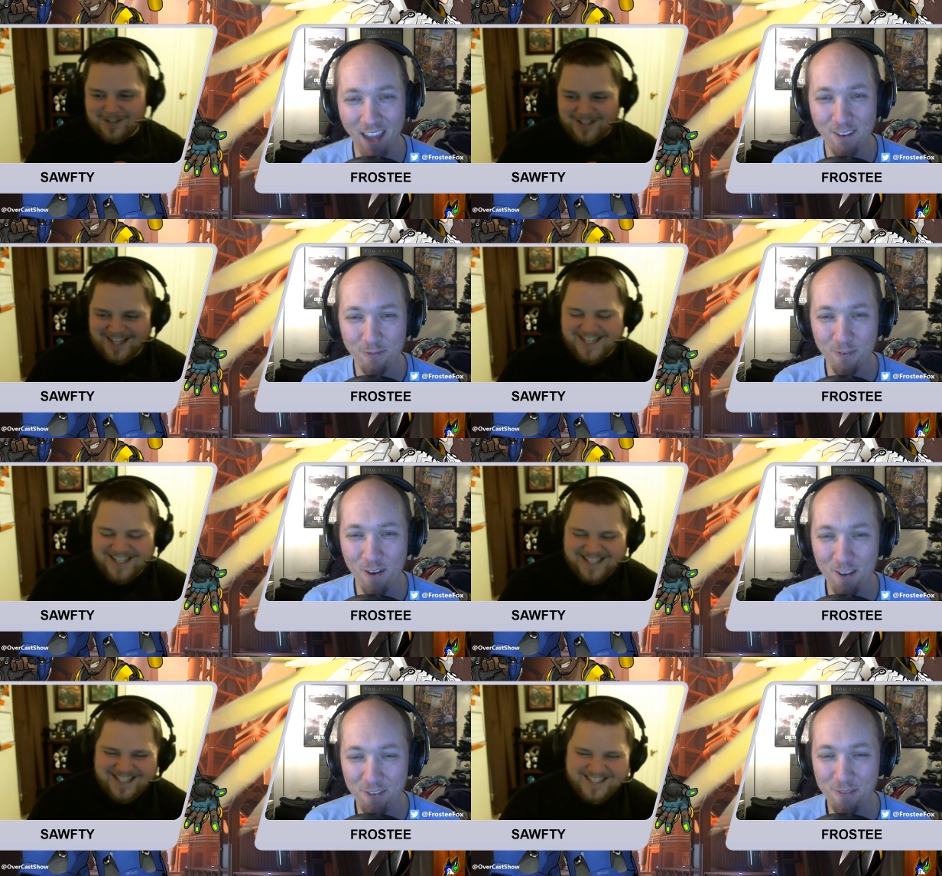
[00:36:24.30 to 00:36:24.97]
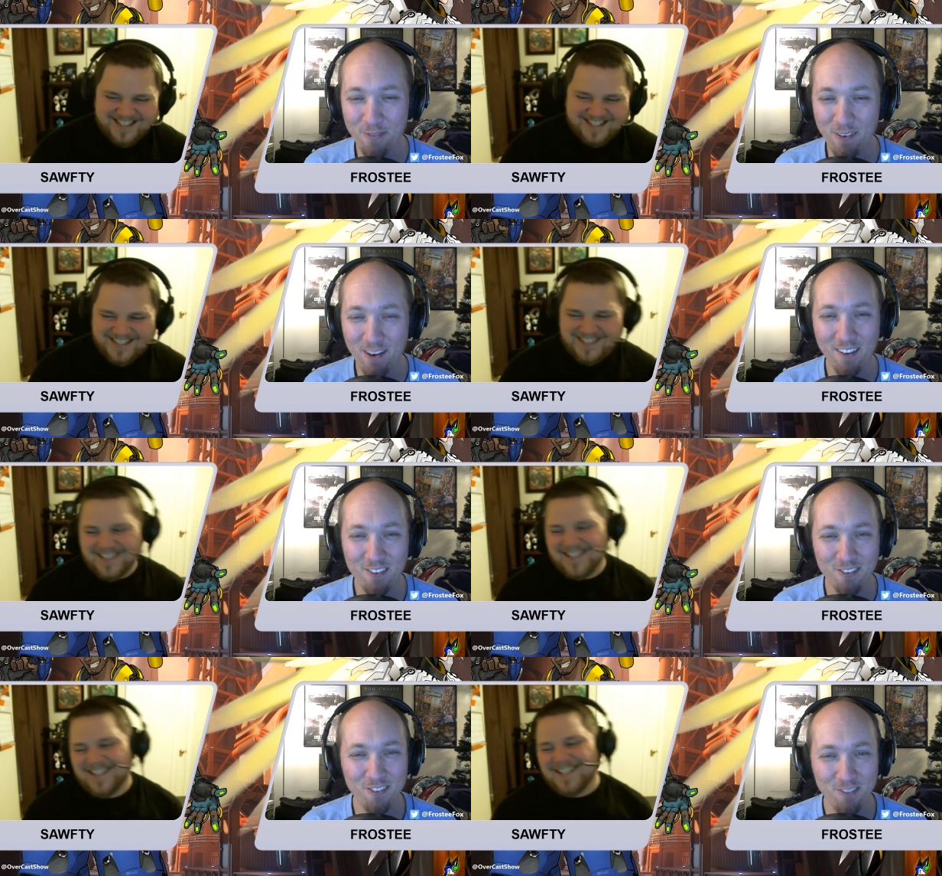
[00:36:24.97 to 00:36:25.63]
Speaker 1: Frosty
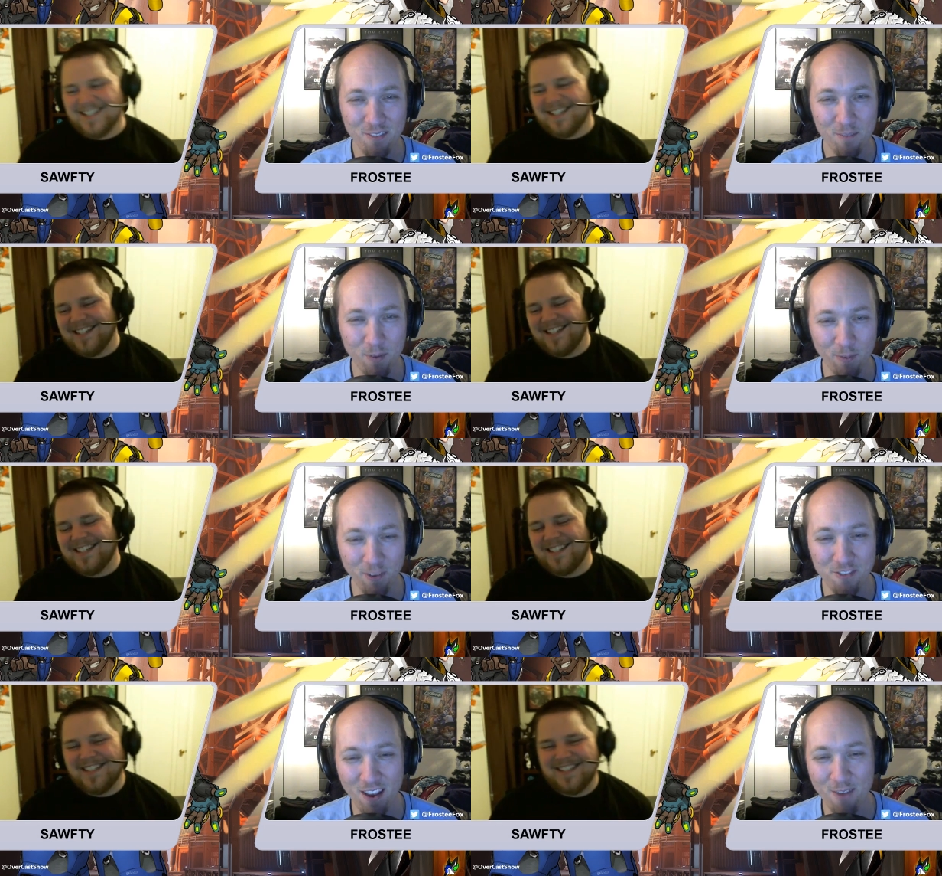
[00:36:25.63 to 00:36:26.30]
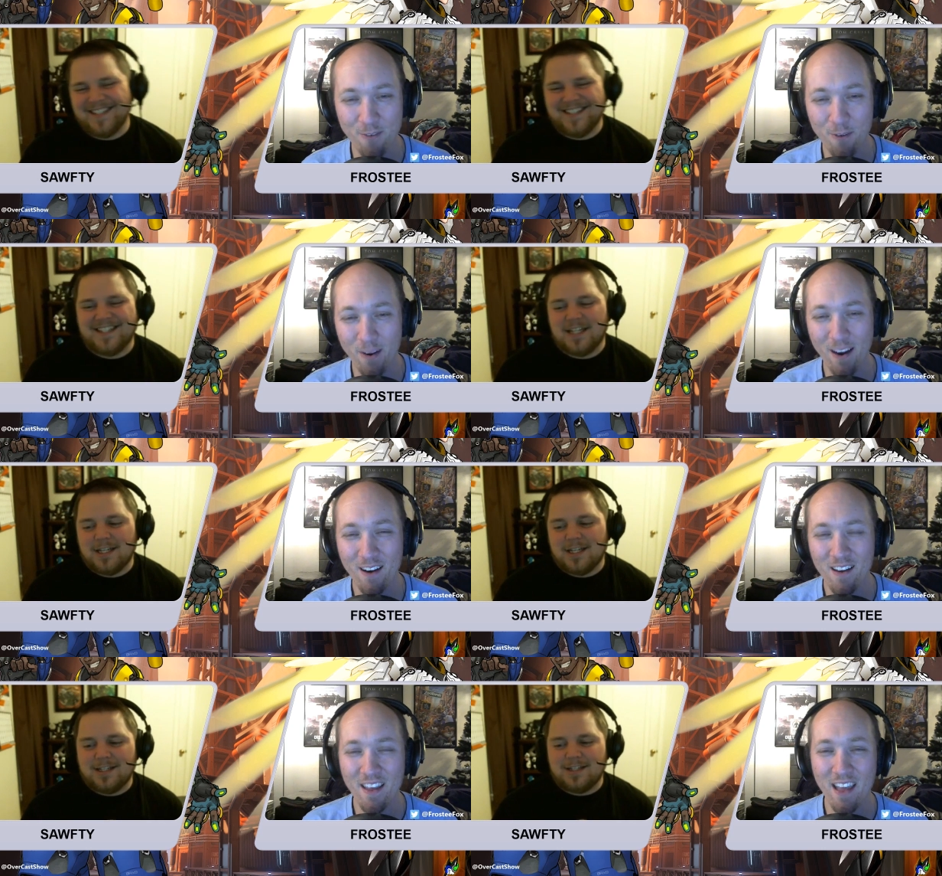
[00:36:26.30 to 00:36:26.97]
Fox pretty much
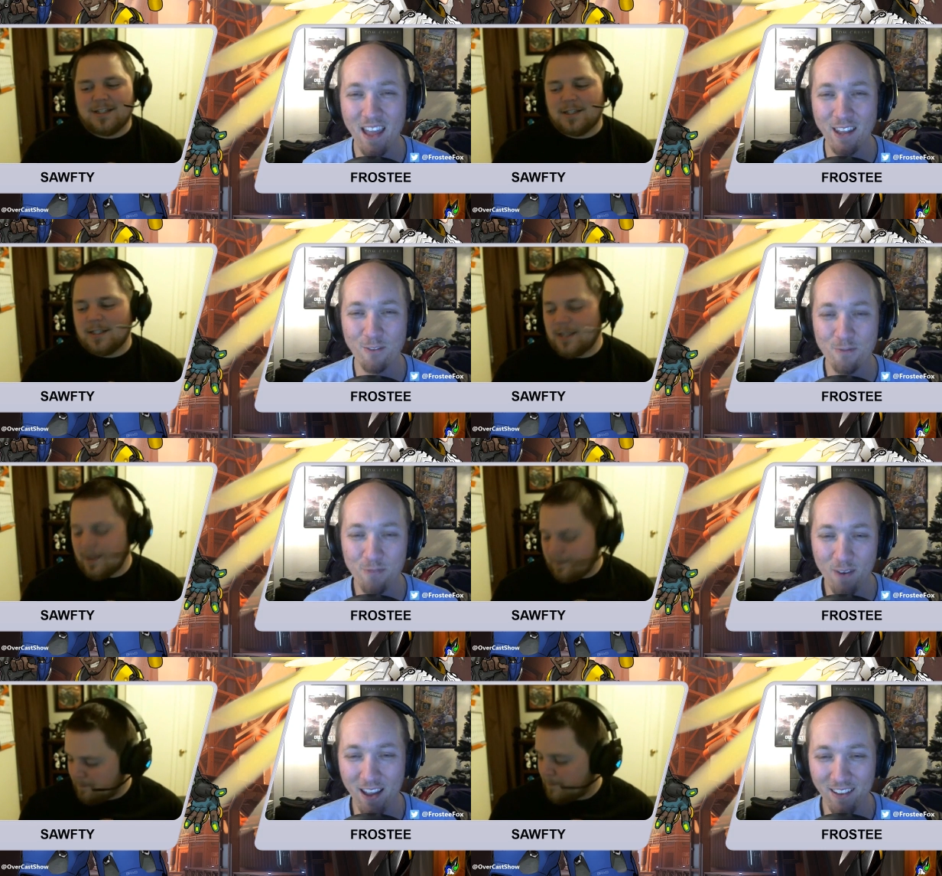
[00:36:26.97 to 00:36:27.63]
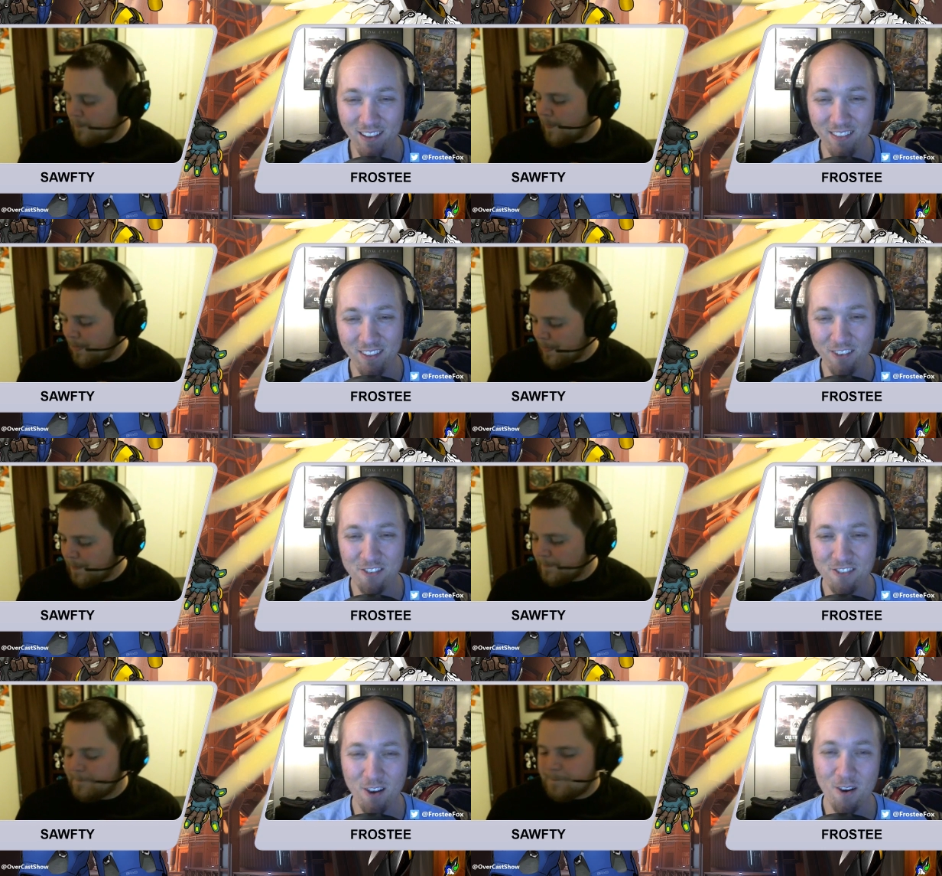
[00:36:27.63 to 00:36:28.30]
everywhere. And you can find yep. the
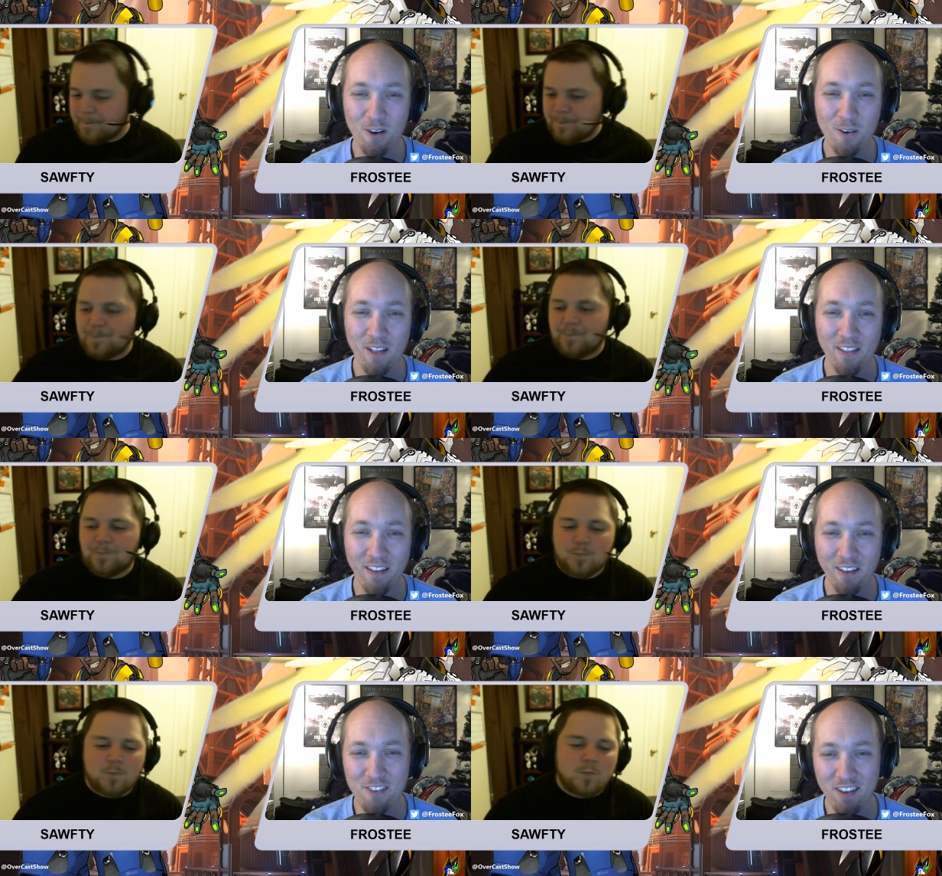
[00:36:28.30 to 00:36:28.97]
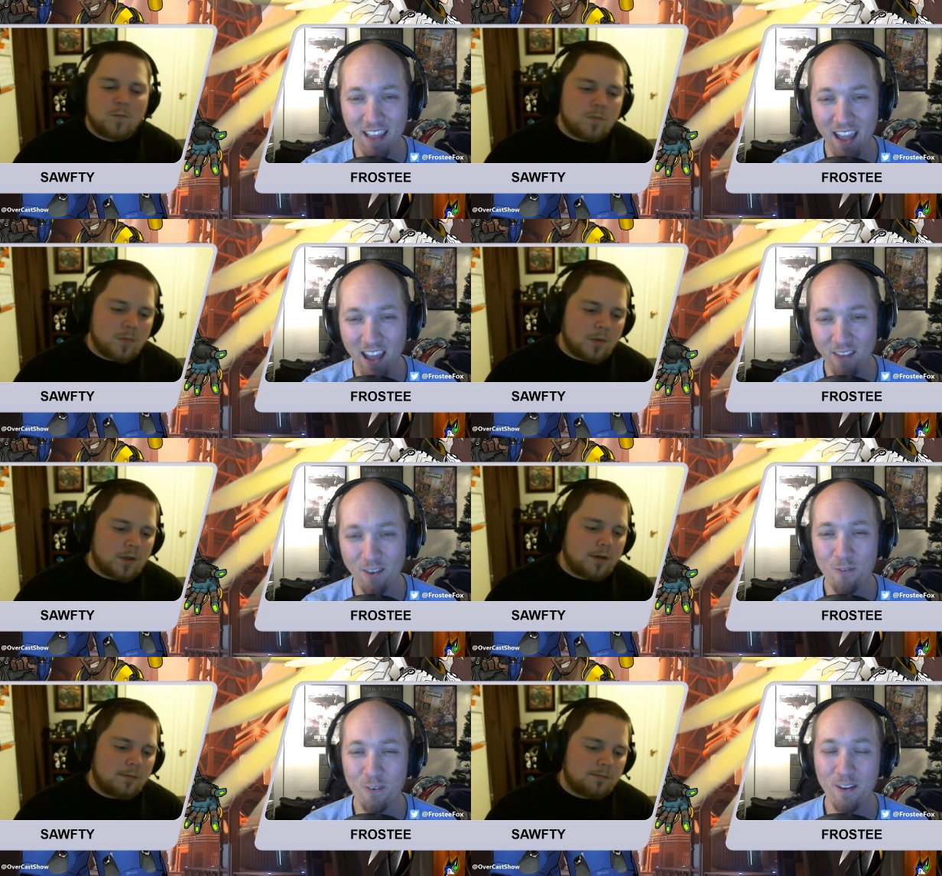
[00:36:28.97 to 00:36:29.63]
show, like I said, at
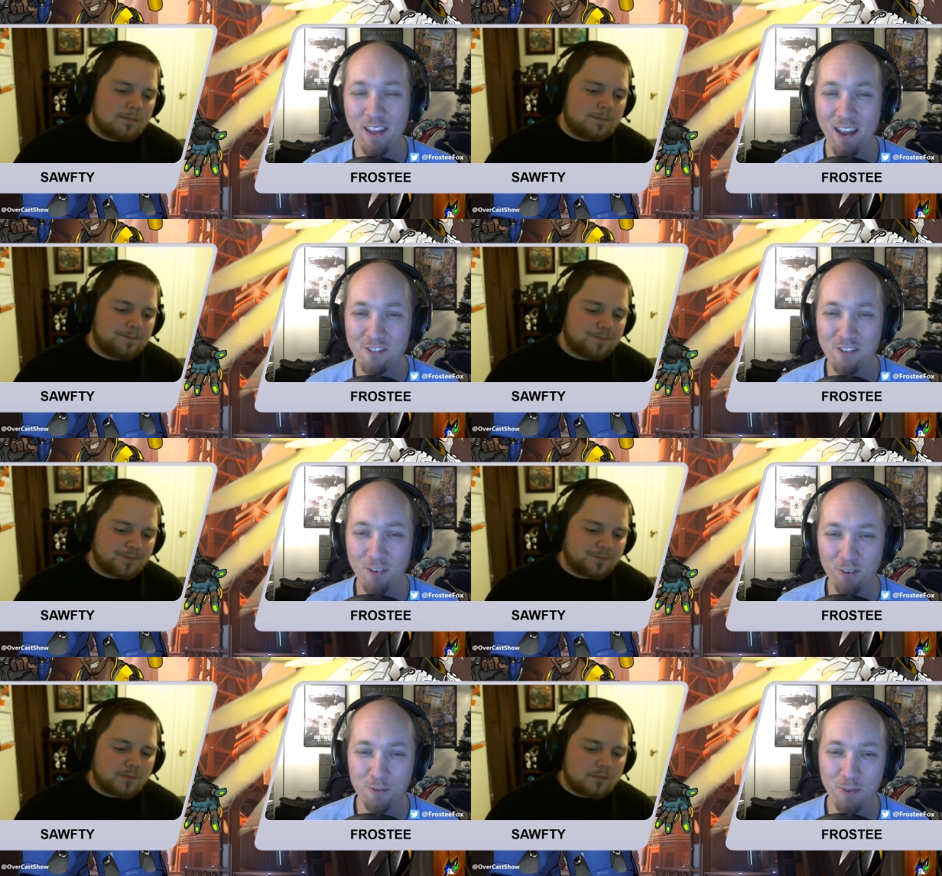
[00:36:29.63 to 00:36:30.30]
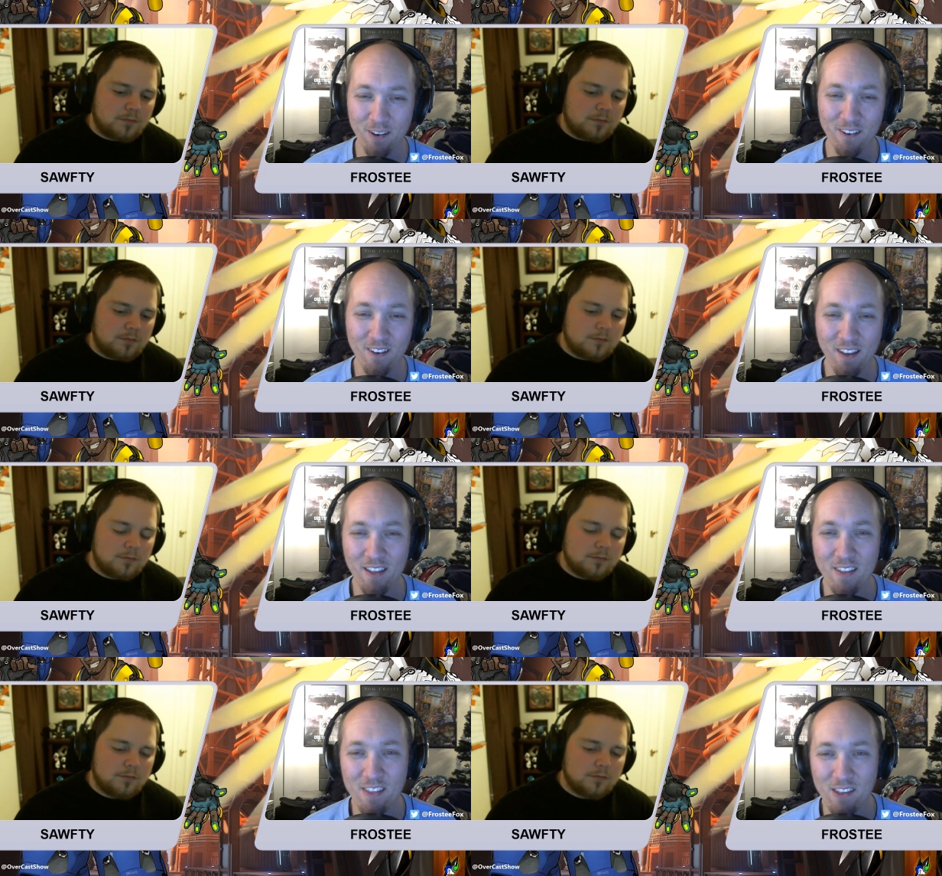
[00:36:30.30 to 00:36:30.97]
Overcast Show on Twitter.
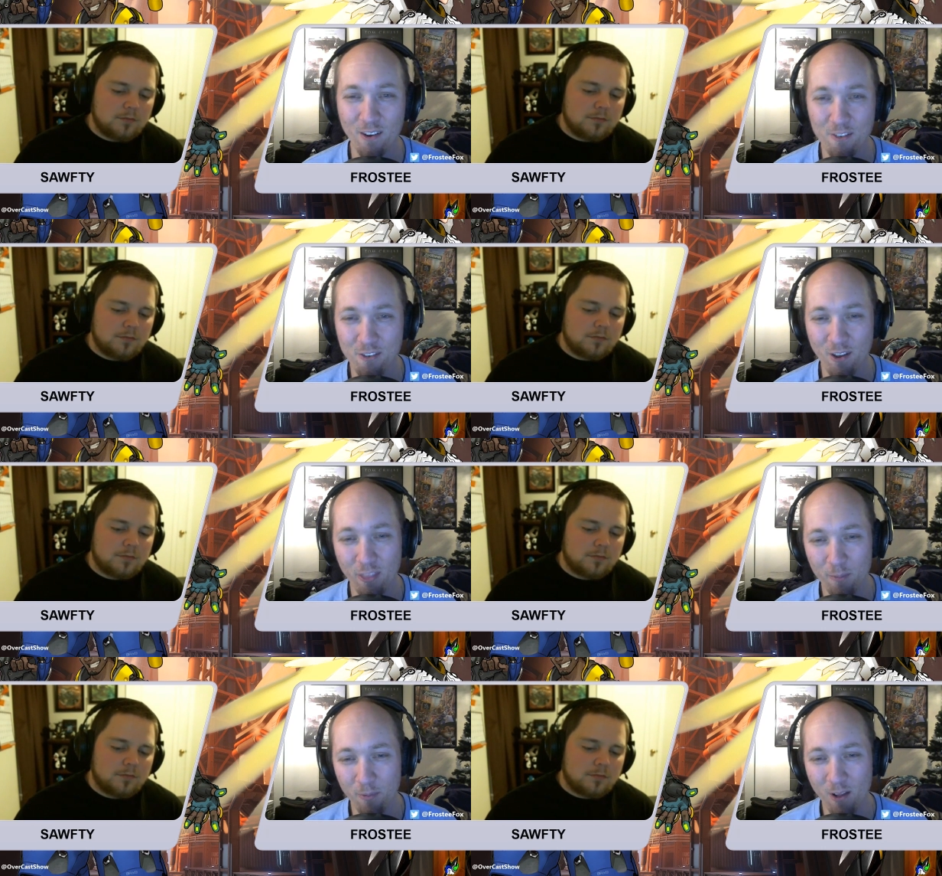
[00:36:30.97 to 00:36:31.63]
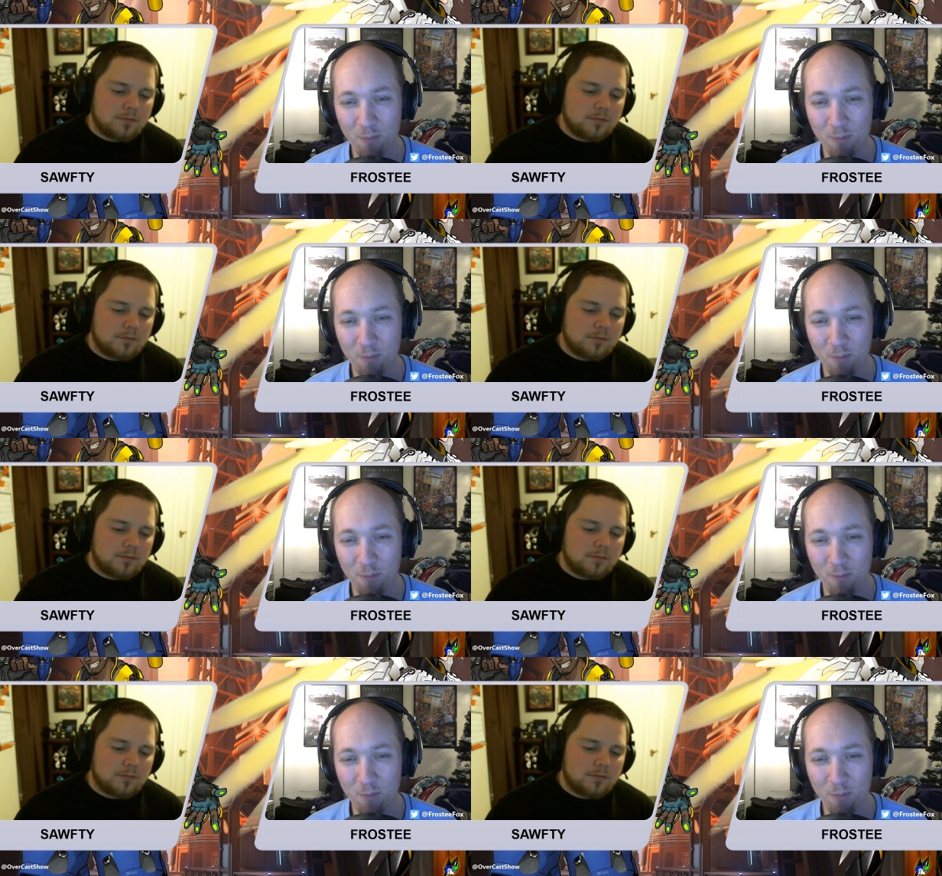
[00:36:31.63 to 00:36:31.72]
You can also go to the blog